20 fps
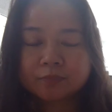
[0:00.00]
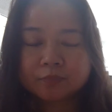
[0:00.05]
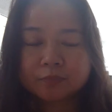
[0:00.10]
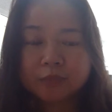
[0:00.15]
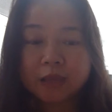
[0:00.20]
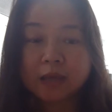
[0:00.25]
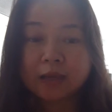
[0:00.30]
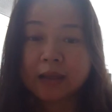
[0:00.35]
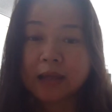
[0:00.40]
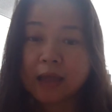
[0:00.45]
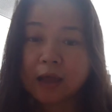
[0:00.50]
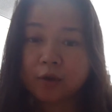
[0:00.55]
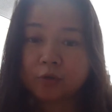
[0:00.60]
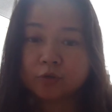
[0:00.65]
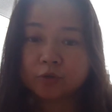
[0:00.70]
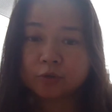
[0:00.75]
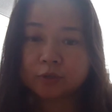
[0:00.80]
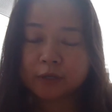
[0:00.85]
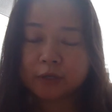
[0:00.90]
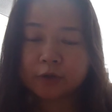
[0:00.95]
that
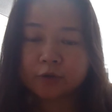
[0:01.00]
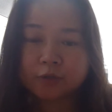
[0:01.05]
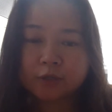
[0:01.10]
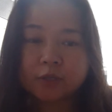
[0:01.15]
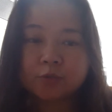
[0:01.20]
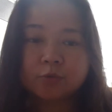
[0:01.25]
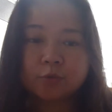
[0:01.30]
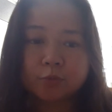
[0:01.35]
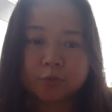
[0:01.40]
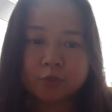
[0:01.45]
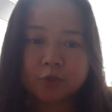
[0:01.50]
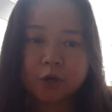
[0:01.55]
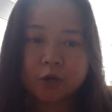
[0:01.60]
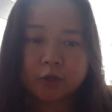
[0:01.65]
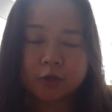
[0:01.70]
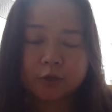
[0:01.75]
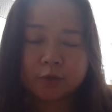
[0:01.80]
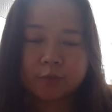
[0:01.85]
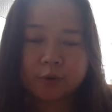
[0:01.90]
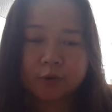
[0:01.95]
outer layer, that's what we're
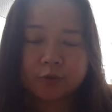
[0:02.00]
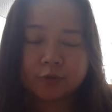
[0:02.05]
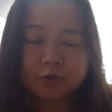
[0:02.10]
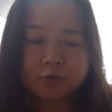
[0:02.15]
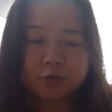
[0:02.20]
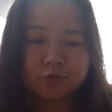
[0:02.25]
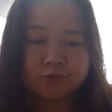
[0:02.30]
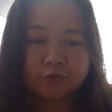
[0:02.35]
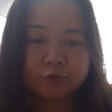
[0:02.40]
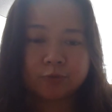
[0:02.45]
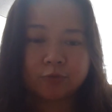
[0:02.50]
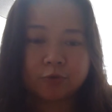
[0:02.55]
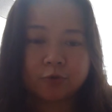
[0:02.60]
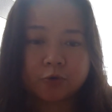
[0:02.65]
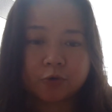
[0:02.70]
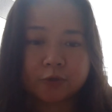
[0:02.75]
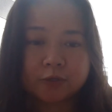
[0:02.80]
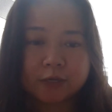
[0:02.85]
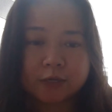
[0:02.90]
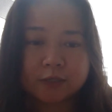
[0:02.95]
talking about. This is cerebral
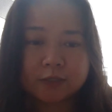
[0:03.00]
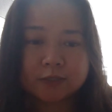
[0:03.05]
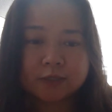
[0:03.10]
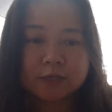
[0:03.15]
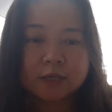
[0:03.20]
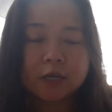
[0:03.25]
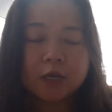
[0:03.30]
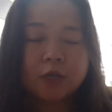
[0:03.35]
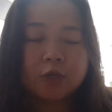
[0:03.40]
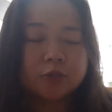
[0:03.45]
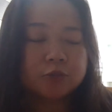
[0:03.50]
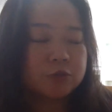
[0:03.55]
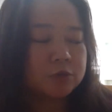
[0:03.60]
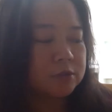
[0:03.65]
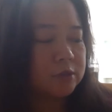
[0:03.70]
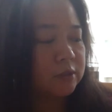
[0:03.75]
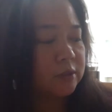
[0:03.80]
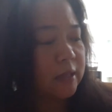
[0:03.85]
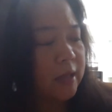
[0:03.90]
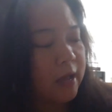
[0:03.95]
cortex. So
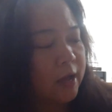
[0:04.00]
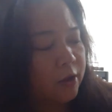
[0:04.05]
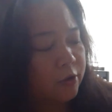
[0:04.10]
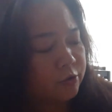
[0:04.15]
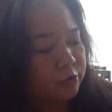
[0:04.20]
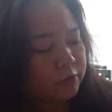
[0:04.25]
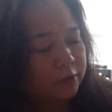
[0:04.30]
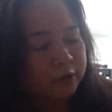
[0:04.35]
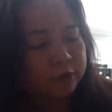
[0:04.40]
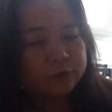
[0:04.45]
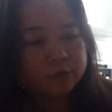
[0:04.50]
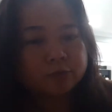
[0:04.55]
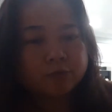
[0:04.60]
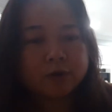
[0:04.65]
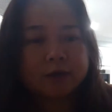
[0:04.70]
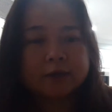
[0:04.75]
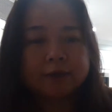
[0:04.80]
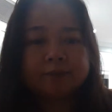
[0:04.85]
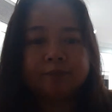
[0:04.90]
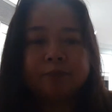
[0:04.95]
it's the outer layer of the
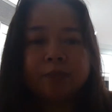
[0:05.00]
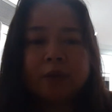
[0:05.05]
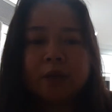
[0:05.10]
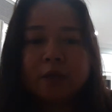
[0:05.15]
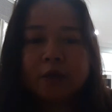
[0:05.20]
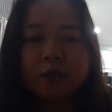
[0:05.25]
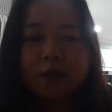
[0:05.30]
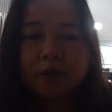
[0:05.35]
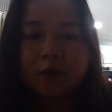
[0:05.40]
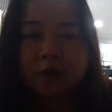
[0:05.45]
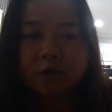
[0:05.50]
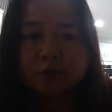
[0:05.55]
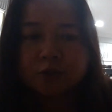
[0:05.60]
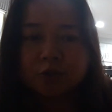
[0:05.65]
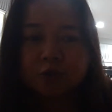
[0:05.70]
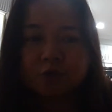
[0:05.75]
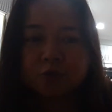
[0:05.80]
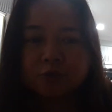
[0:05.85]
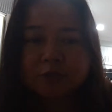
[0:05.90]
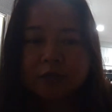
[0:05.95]
brain. It
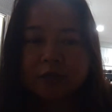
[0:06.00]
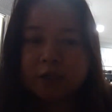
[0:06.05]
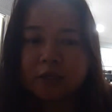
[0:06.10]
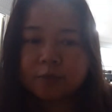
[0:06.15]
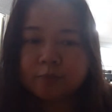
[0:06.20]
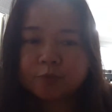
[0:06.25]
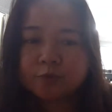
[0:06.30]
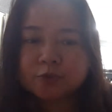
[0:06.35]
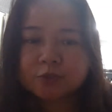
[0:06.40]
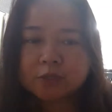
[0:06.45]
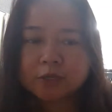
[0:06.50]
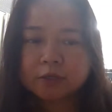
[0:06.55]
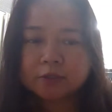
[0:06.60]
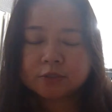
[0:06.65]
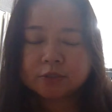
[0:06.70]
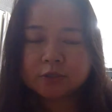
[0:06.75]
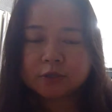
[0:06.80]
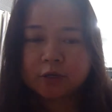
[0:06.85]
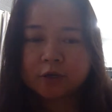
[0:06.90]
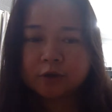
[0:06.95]
constitutes
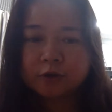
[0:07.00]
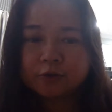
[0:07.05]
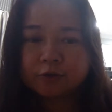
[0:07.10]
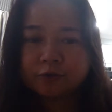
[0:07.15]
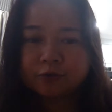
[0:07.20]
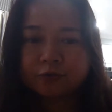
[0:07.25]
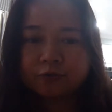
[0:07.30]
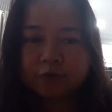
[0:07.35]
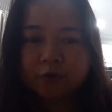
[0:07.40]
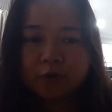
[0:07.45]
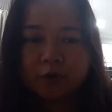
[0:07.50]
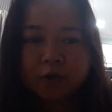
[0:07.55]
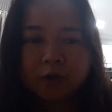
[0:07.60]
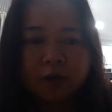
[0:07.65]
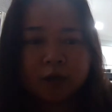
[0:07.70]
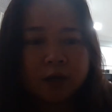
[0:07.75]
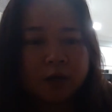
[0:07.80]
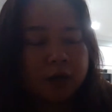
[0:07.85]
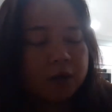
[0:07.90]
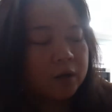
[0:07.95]
80% of
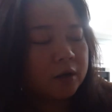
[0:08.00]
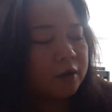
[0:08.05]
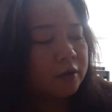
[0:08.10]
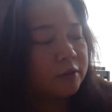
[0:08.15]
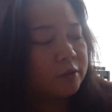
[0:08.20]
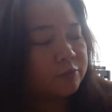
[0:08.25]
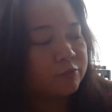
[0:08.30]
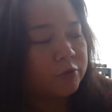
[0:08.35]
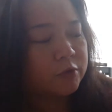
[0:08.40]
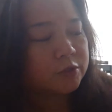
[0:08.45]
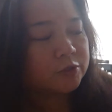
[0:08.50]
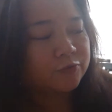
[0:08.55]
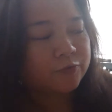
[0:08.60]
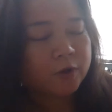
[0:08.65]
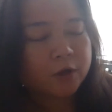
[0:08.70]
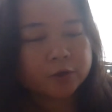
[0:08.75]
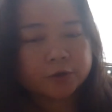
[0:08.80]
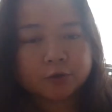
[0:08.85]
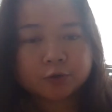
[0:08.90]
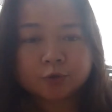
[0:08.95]
the brain's
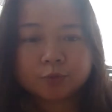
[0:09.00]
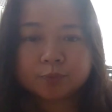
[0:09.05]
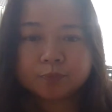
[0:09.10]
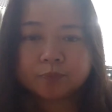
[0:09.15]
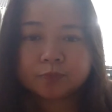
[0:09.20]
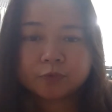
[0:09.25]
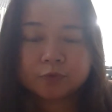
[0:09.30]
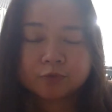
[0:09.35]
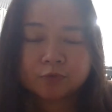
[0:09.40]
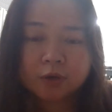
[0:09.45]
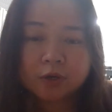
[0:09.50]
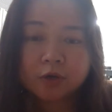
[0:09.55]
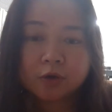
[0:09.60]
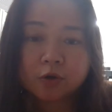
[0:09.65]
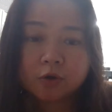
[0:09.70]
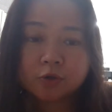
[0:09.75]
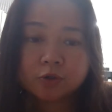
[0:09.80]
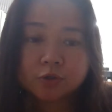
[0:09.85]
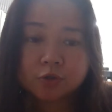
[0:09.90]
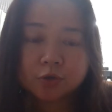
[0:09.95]
volume, right? And
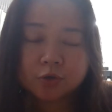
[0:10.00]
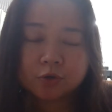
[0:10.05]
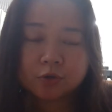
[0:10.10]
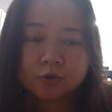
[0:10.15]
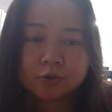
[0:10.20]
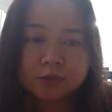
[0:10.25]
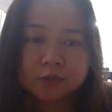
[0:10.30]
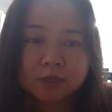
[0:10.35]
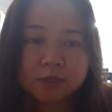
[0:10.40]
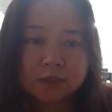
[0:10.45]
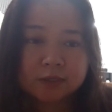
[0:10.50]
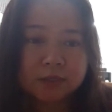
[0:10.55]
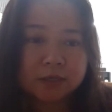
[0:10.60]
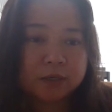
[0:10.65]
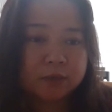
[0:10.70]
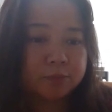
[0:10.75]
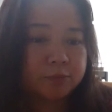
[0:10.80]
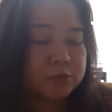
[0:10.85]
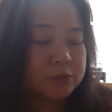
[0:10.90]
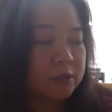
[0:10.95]
also takes
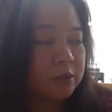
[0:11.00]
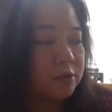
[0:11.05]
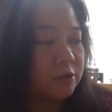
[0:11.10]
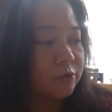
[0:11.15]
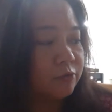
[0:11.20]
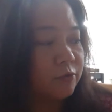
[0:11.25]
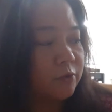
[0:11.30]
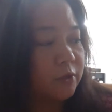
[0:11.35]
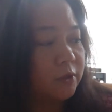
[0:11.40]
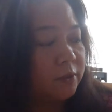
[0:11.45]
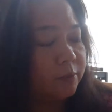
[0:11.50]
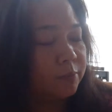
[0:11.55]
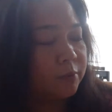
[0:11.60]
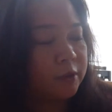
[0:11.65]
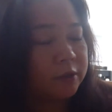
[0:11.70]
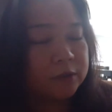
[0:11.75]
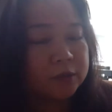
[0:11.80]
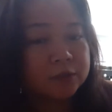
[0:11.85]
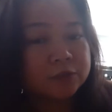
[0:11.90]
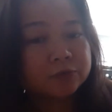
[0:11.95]
80% of the
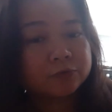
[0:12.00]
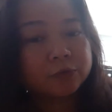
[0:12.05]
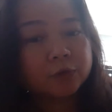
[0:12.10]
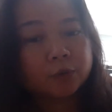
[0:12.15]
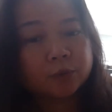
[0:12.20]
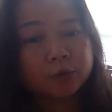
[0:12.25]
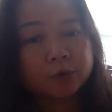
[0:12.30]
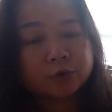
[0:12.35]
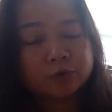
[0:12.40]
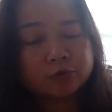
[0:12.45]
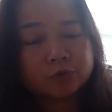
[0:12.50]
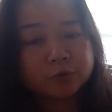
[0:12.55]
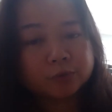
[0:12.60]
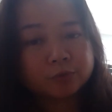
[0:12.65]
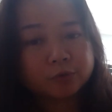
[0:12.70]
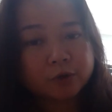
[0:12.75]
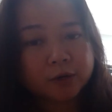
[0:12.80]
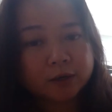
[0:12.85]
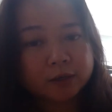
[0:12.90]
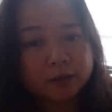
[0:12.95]
blood that's flowing through the
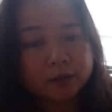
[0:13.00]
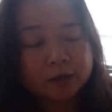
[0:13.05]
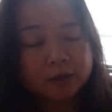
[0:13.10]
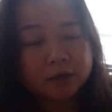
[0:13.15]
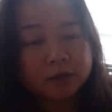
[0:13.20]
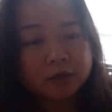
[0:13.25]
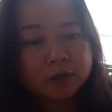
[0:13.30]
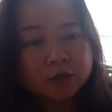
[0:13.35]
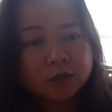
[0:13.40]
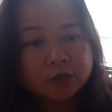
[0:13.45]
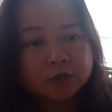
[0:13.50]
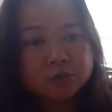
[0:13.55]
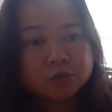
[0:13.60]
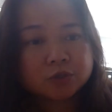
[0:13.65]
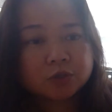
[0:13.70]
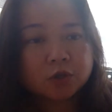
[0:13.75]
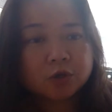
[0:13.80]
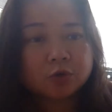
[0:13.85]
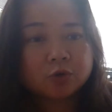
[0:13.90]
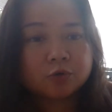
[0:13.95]
brain.
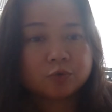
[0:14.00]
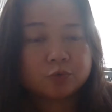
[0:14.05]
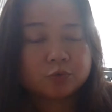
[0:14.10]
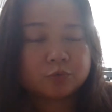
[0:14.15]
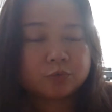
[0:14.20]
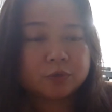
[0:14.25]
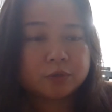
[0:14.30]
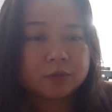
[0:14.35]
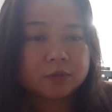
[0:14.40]
So